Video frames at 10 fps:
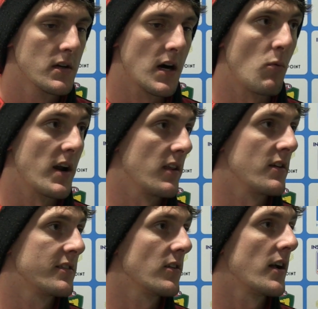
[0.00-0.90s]
are one of
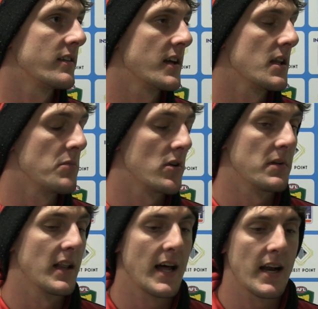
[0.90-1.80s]
those sides down the bottom
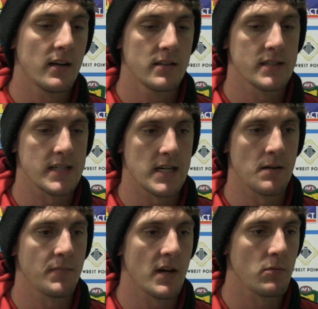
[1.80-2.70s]
of the ladder
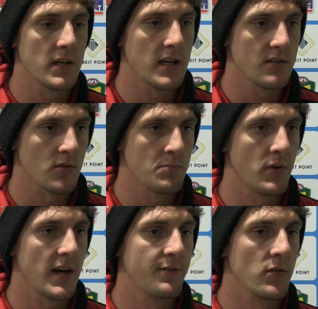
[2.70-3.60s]
that we need to sort of
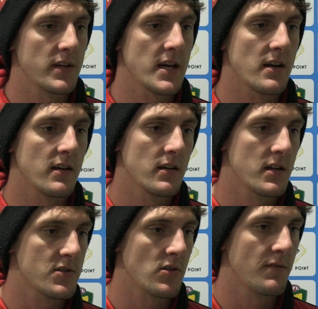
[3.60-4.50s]
put our foot down
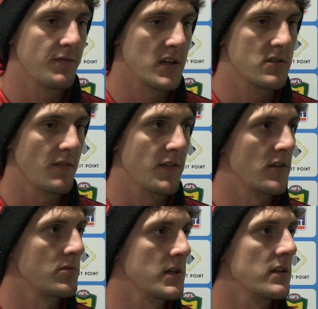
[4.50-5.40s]
and try and finish off
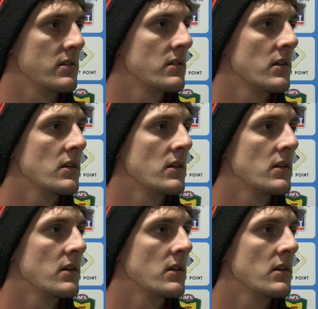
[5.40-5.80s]
those wins.